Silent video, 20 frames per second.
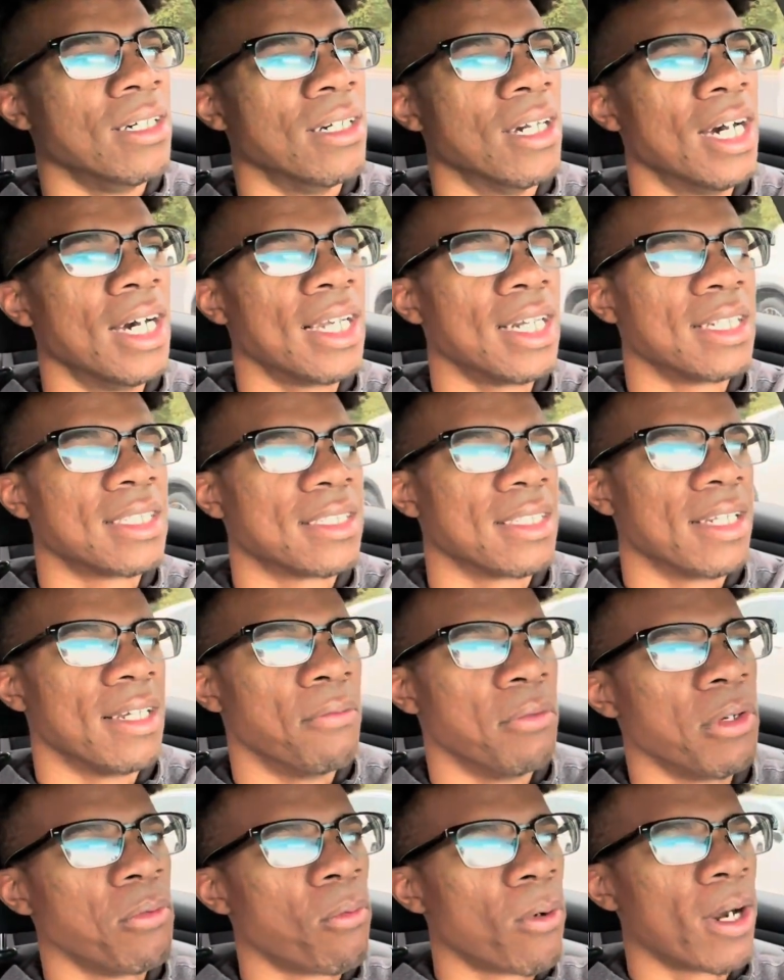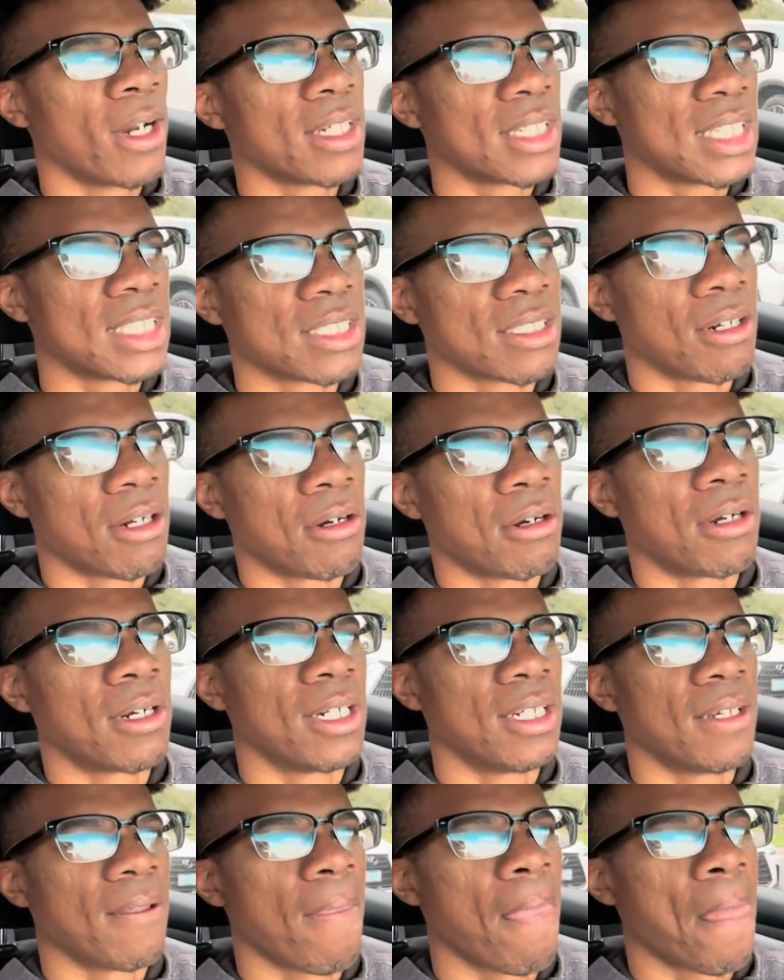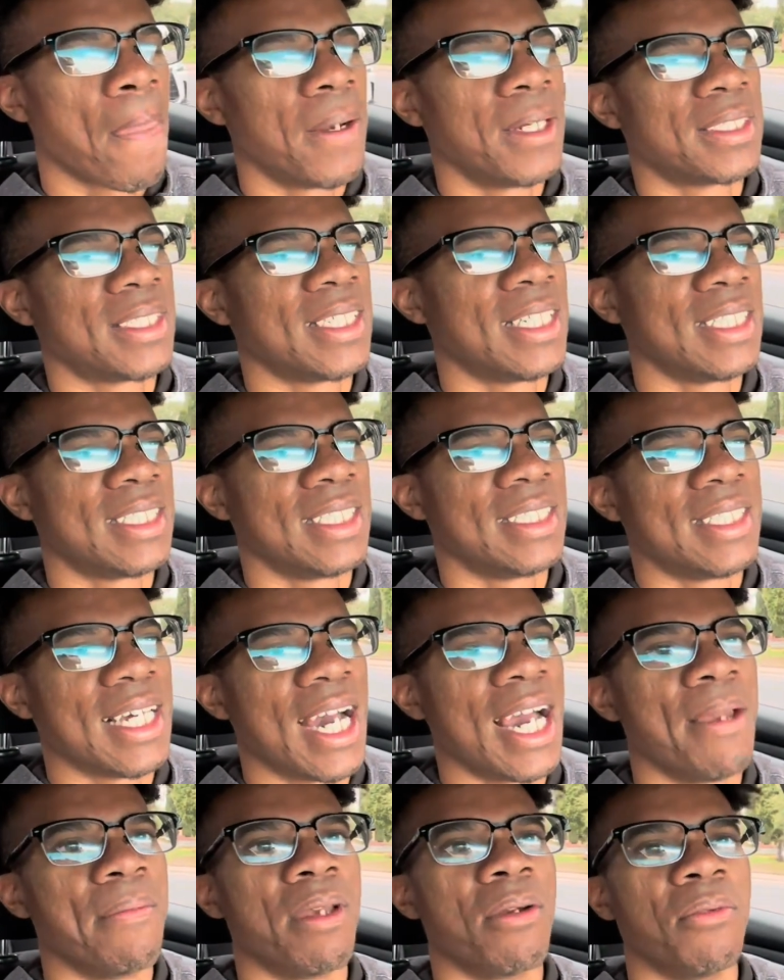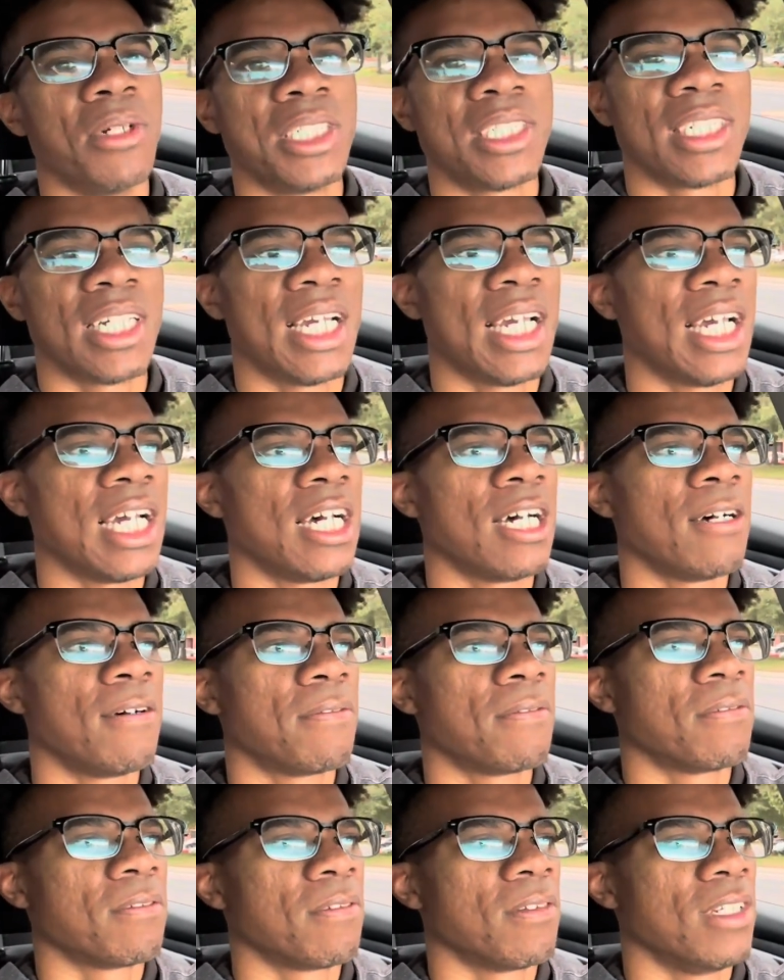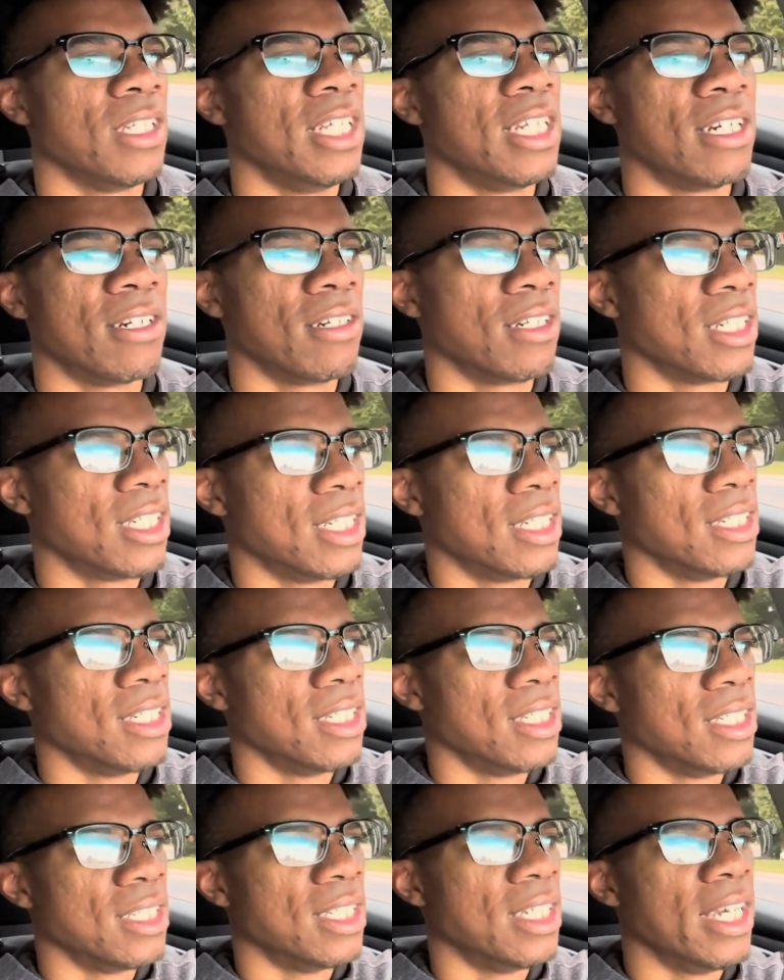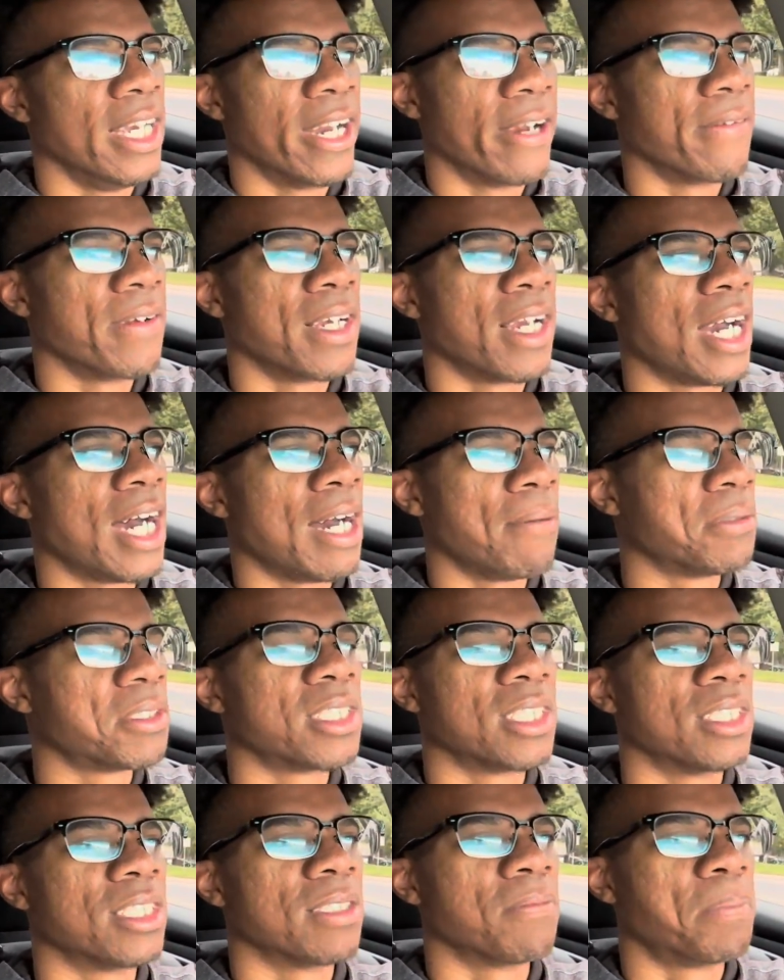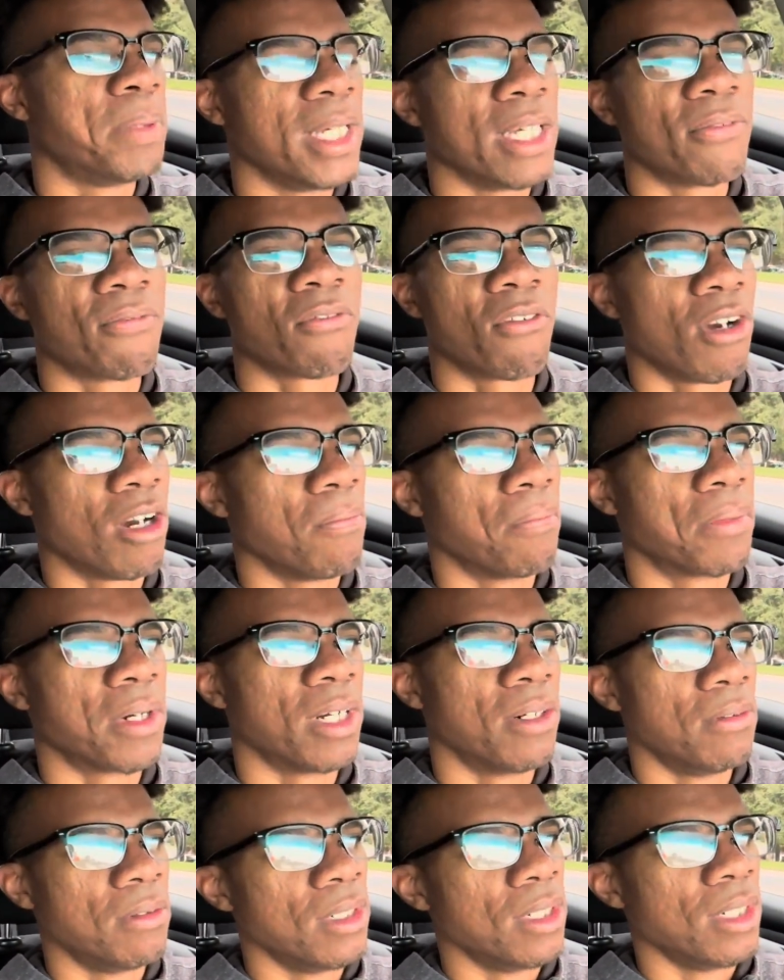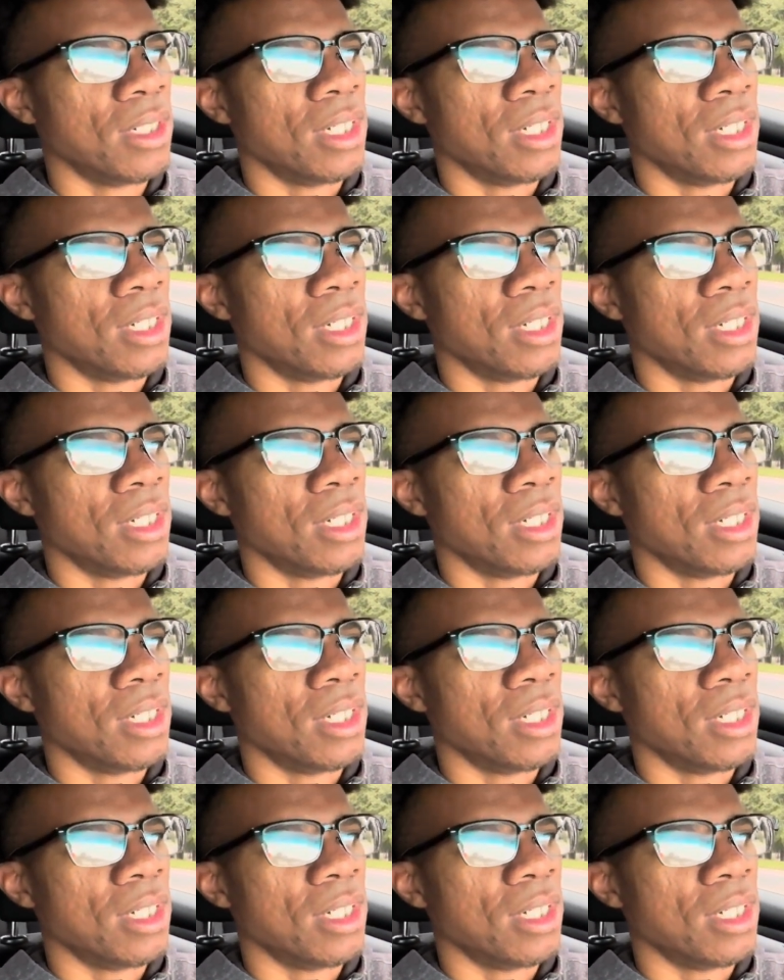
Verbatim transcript: Honestly, we work this hard to get to Diamond. We should have literally every option to pick from, bro.